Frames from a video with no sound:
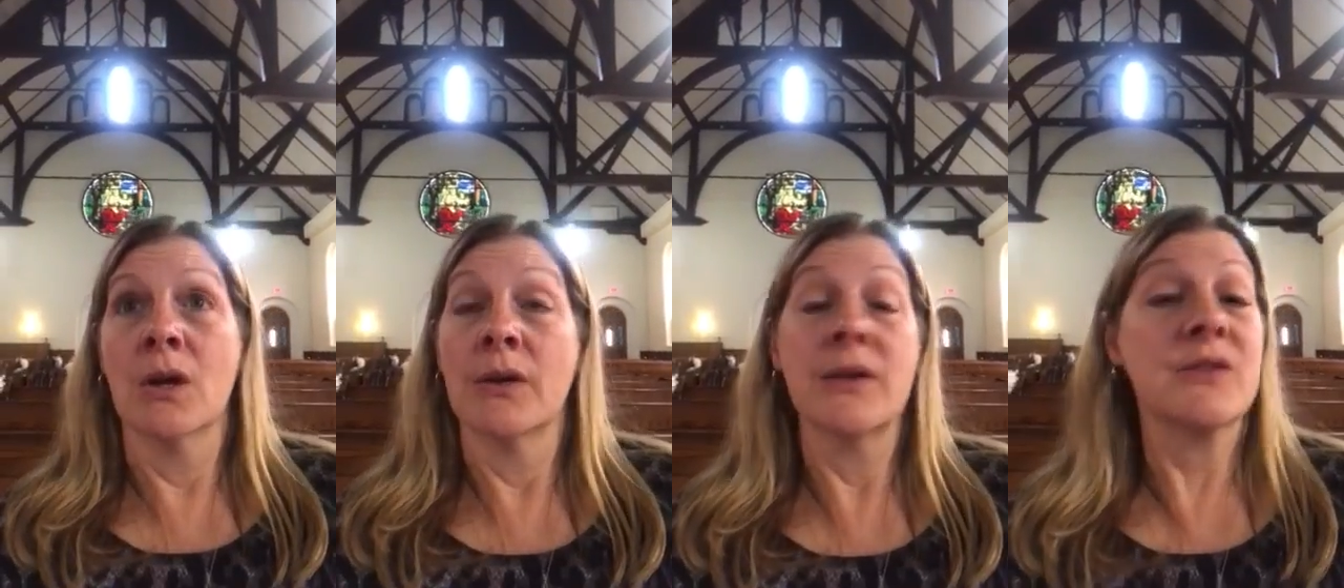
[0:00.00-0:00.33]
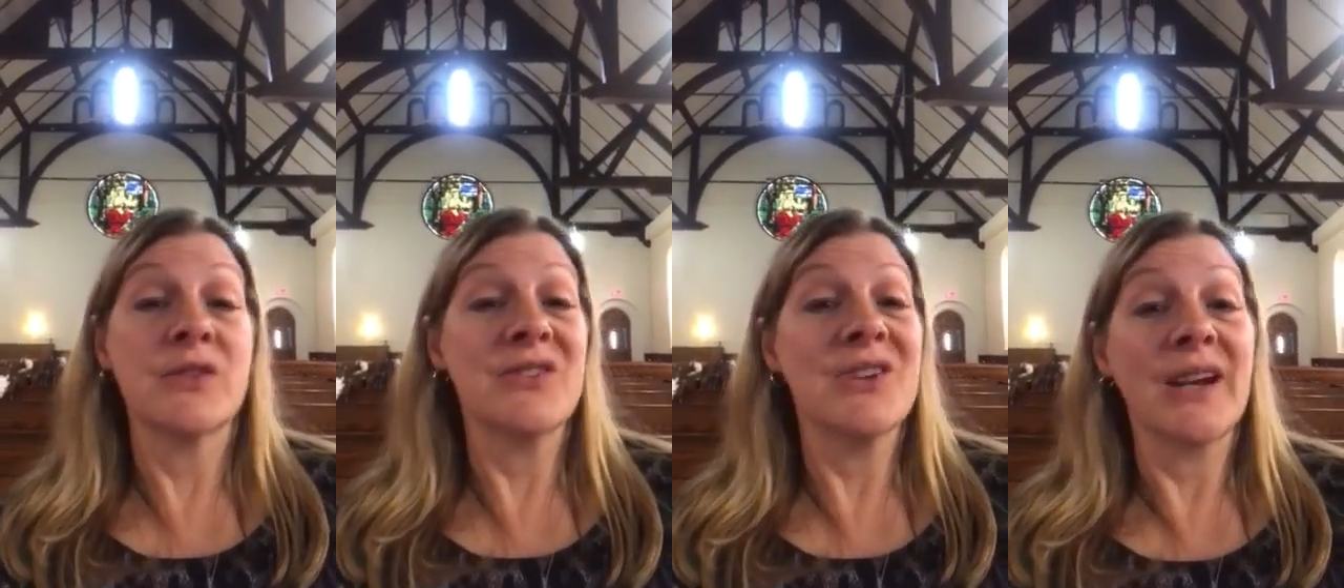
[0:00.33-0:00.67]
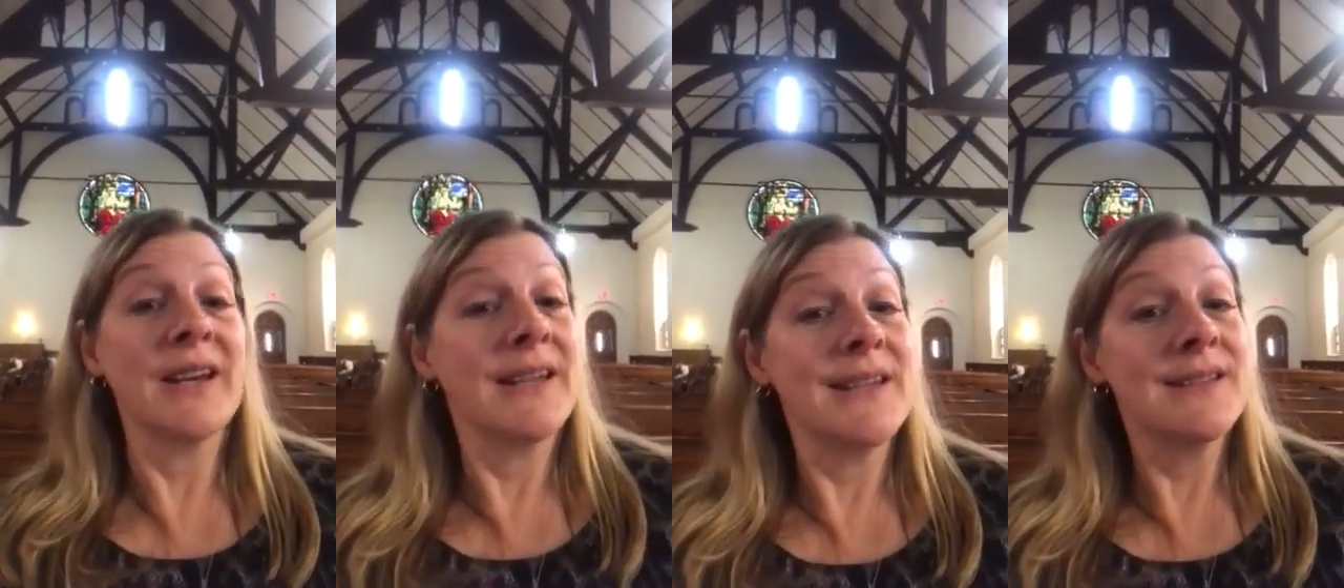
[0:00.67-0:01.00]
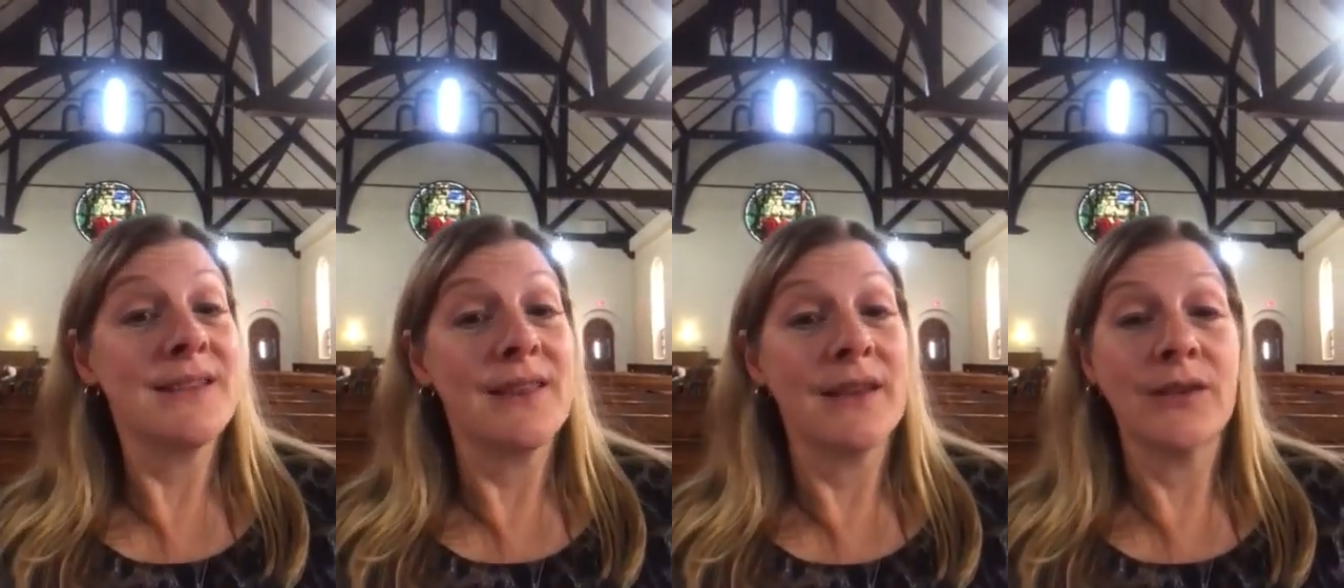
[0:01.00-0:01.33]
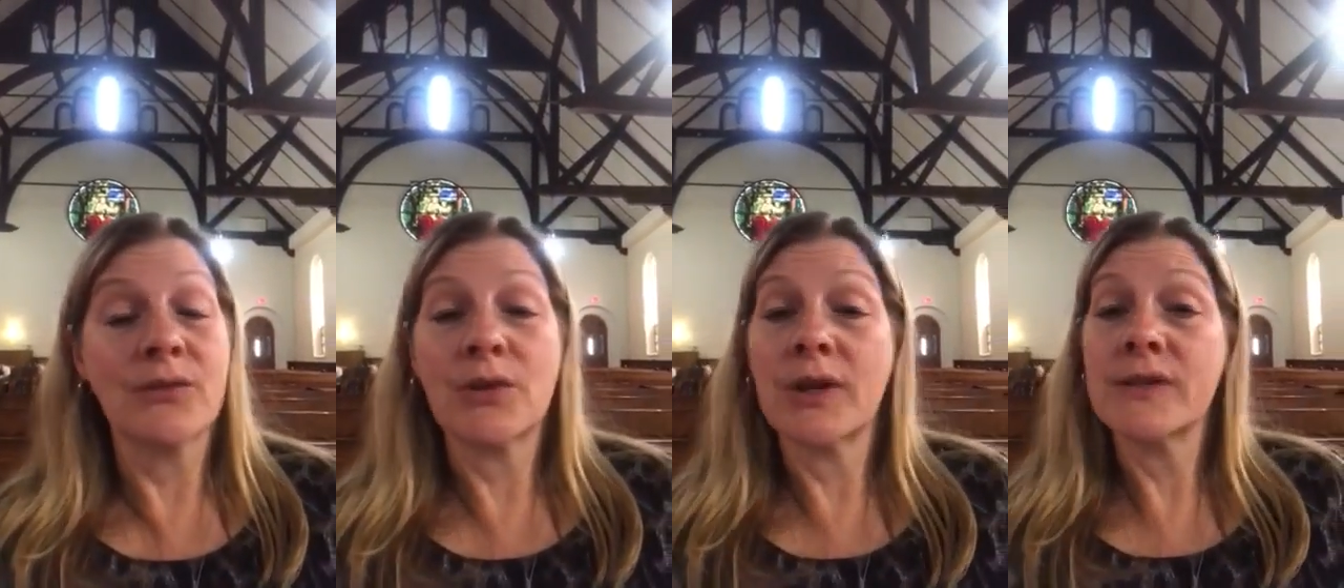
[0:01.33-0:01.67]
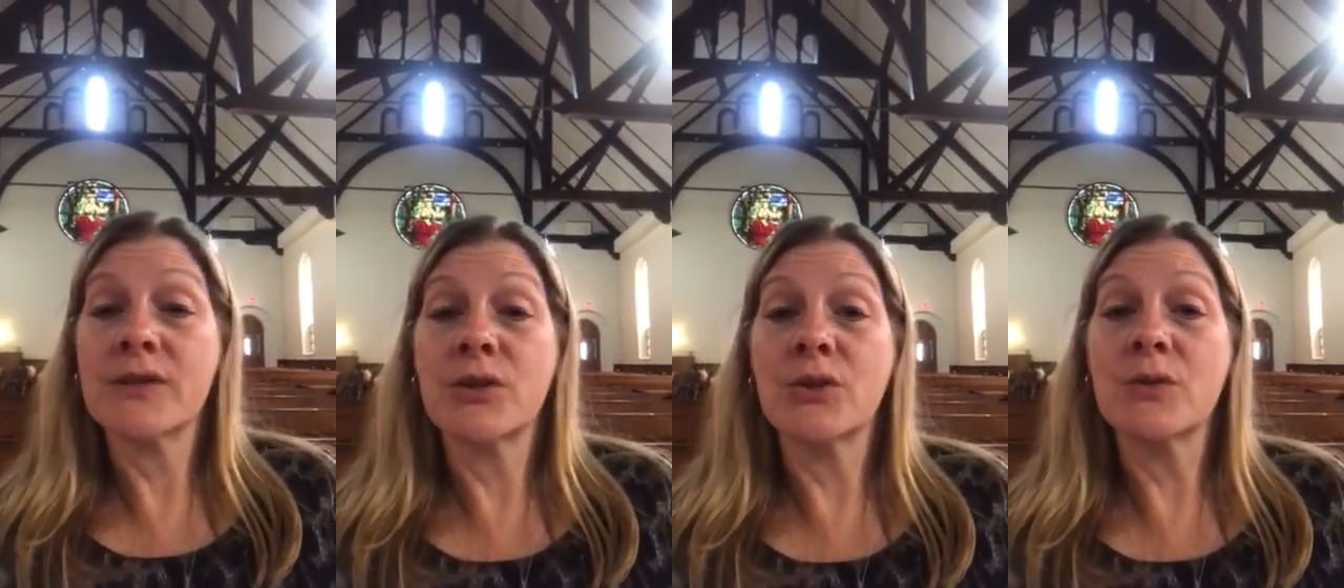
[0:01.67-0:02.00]
This is not an easy thing for
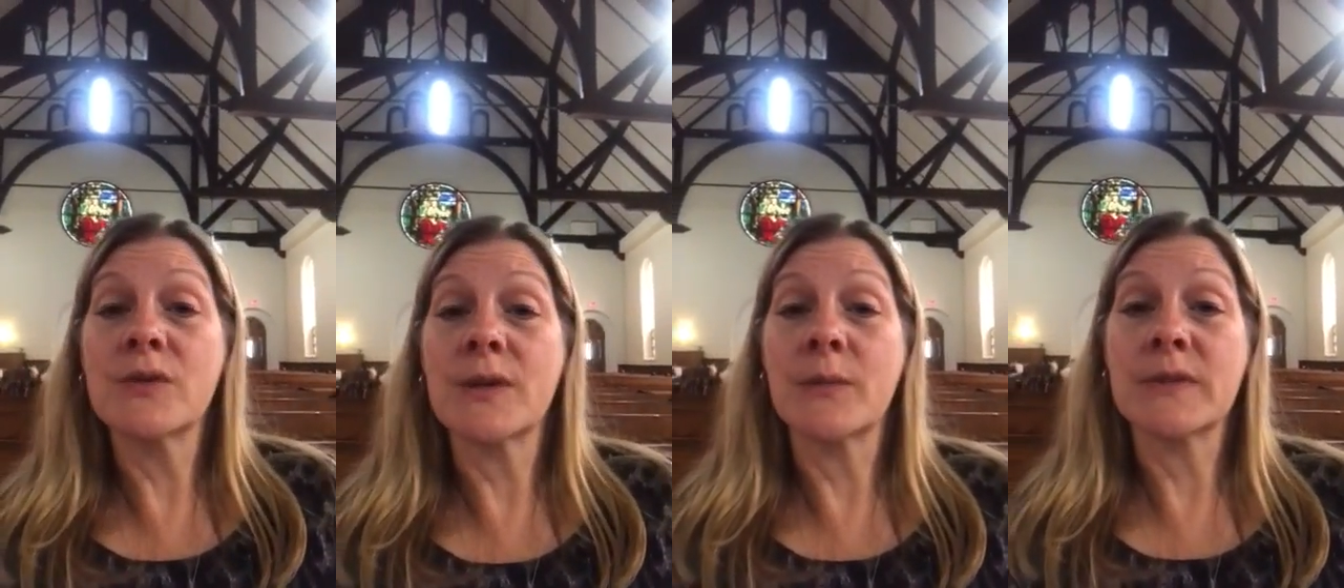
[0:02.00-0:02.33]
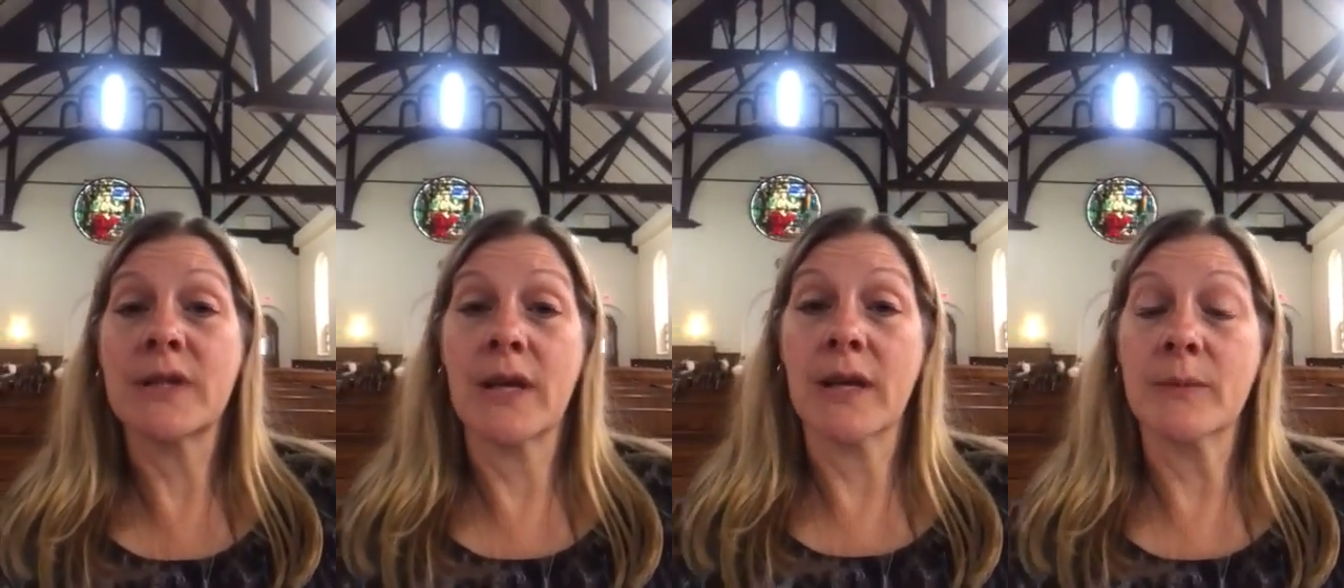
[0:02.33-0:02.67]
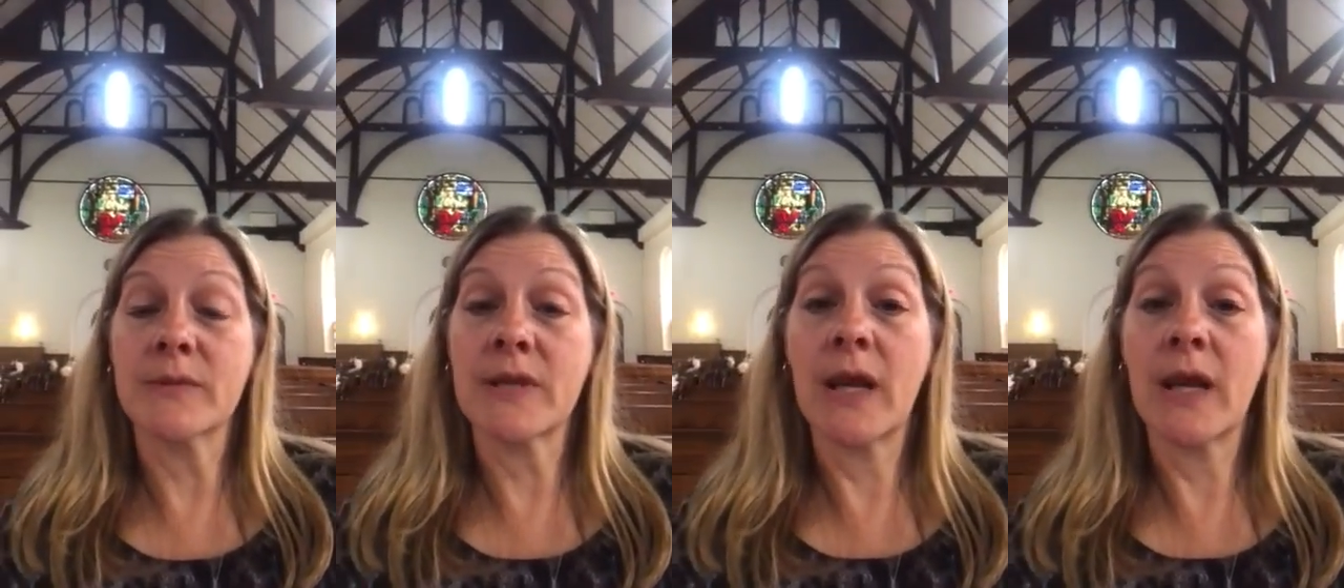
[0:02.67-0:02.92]
us to do sometimes.